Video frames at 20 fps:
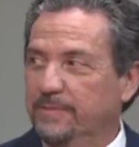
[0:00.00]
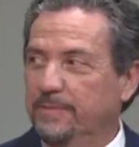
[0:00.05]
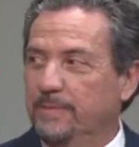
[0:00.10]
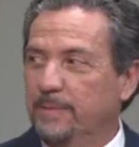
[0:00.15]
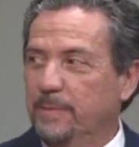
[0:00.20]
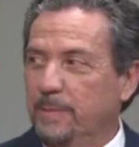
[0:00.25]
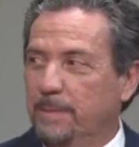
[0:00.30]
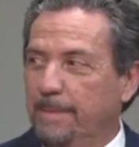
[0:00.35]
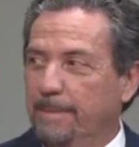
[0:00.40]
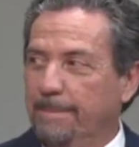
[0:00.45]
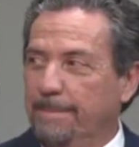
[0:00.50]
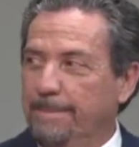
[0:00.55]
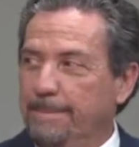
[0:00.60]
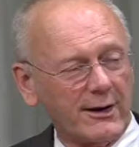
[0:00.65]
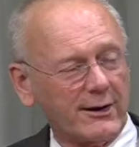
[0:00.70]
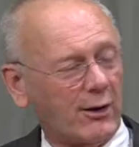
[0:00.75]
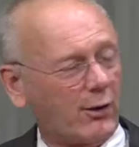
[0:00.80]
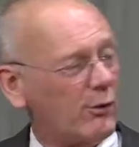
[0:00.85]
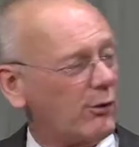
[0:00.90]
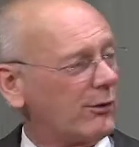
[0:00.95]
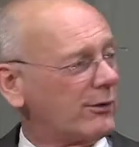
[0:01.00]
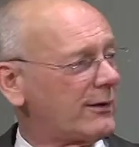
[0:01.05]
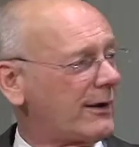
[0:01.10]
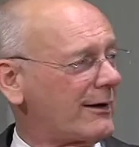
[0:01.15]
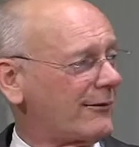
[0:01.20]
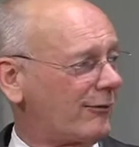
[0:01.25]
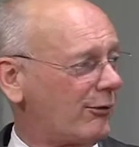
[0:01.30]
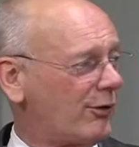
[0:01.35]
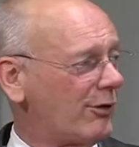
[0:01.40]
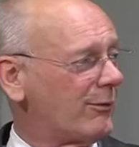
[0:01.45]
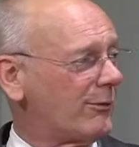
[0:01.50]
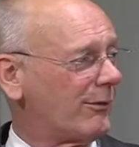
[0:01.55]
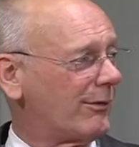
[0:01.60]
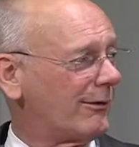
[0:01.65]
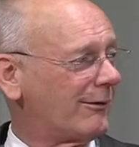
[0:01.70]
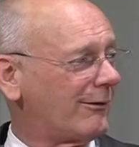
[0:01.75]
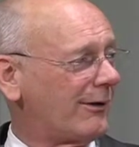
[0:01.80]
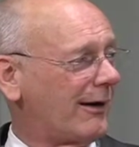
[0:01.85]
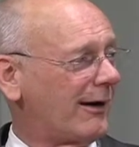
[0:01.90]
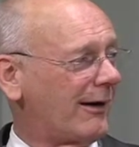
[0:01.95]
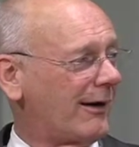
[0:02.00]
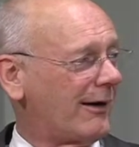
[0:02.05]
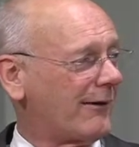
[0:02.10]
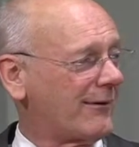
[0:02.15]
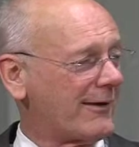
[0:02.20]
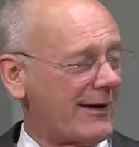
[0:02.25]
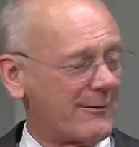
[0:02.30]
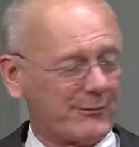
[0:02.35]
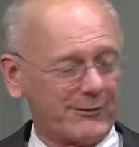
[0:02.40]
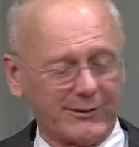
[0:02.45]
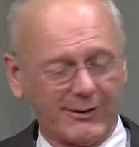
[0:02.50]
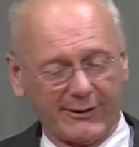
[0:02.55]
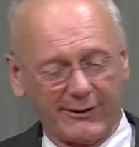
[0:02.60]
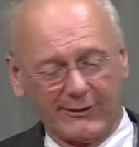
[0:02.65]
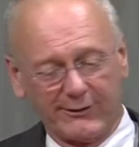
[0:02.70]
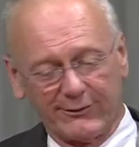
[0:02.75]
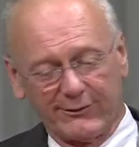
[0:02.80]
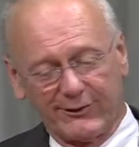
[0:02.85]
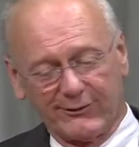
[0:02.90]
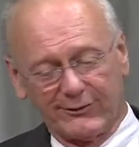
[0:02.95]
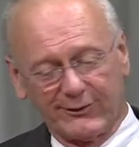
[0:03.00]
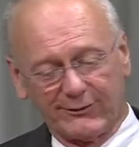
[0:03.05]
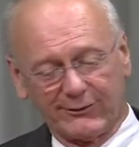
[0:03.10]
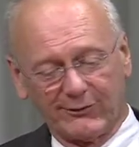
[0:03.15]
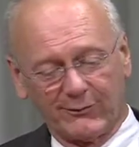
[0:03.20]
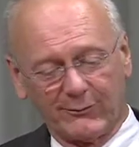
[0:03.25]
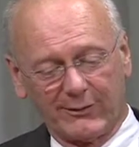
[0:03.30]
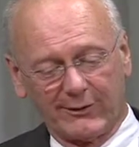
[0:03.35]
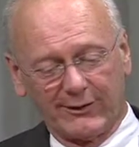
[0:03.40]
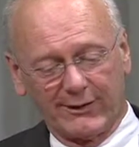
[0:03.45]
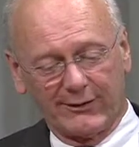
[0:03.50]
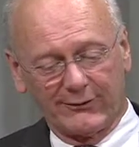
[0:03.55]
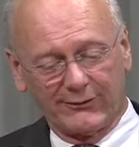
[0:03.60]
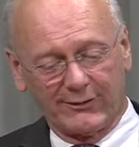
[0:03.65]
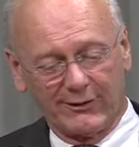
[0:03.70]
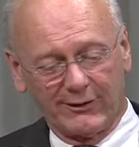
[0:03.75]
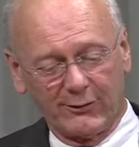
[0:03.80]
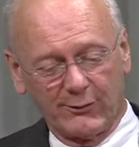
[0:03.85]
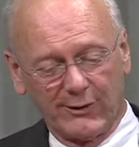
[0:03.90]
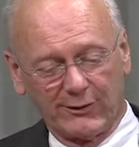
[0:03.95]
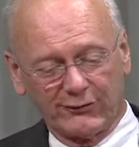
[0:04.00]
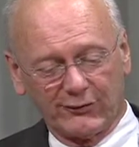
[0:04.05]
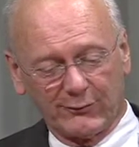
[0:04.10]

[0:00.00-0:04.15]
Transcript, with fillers: I wouldn't hold out a whole lot of hope uh, on that particular decision because the U.S.